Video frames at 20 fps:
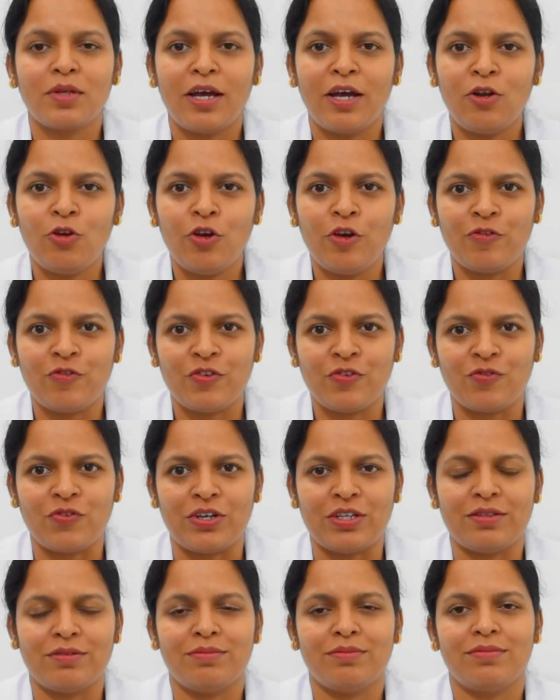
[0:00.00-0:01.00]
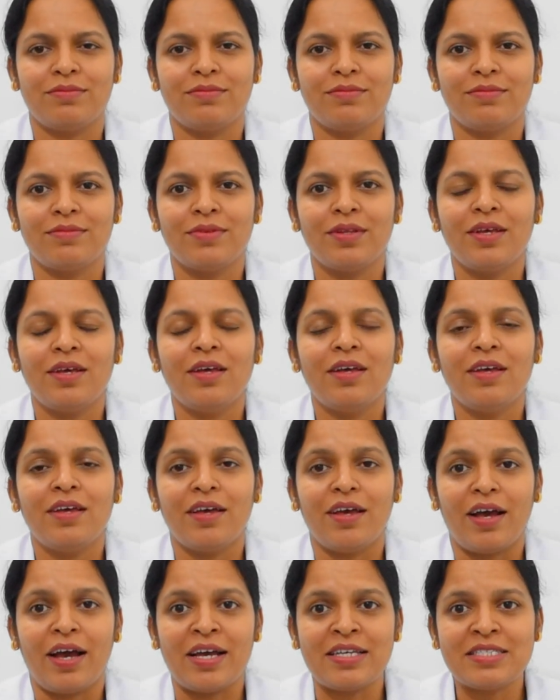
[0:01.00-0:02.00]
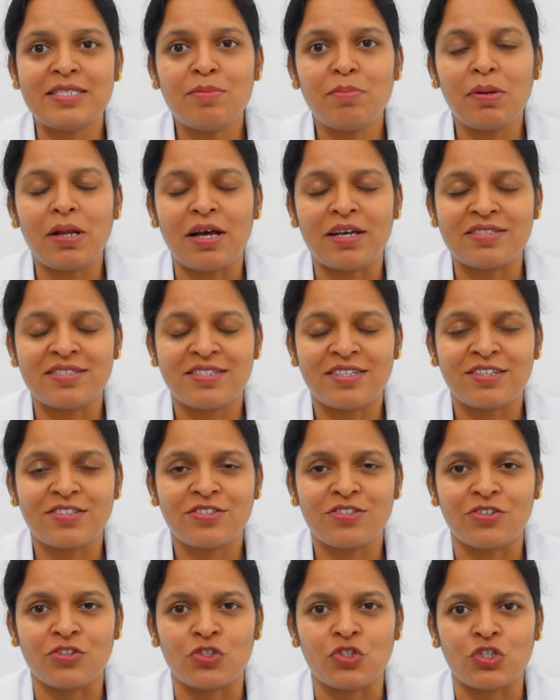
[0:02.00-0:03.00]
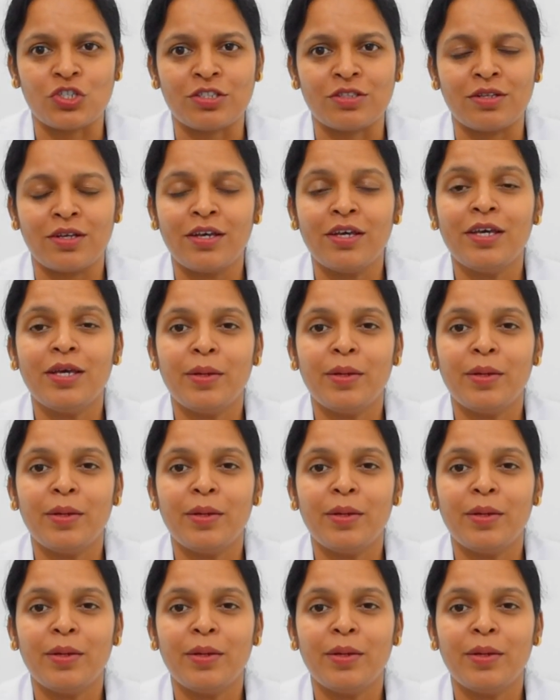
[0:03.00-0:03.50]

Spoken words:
Hello everyone. As a plastic surgeon,